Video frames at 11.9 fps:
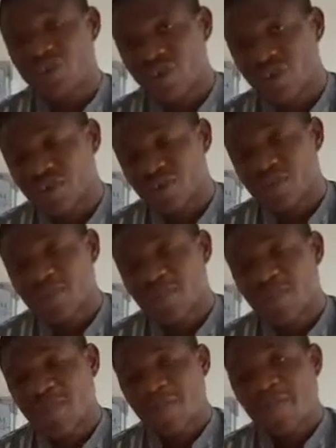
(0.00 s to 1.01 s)
drugs.
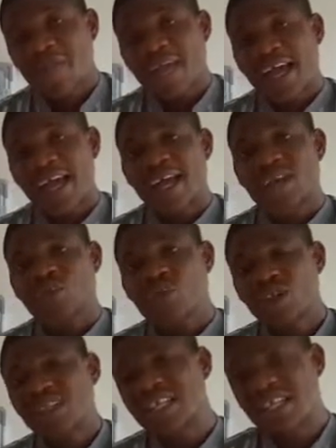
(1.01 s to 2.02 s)
And
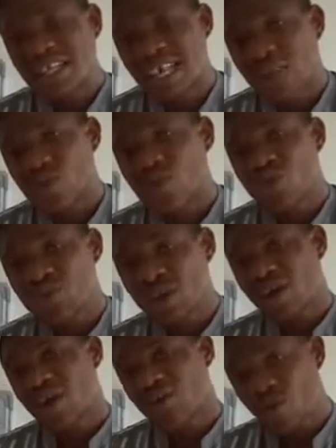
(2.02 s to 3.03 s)
one thing that will
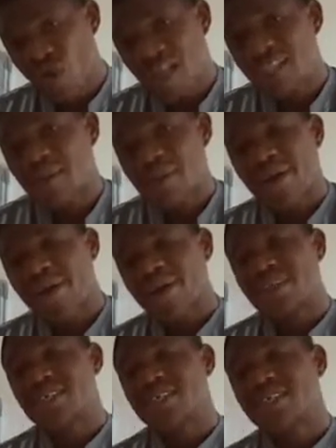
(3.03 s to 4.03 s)
become quite
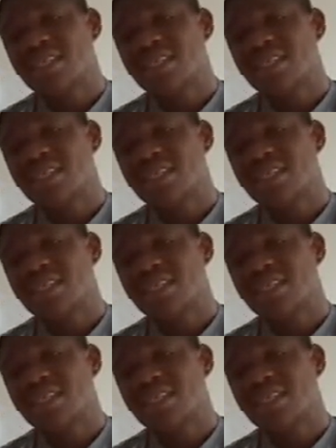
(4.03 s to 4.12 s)
apparent is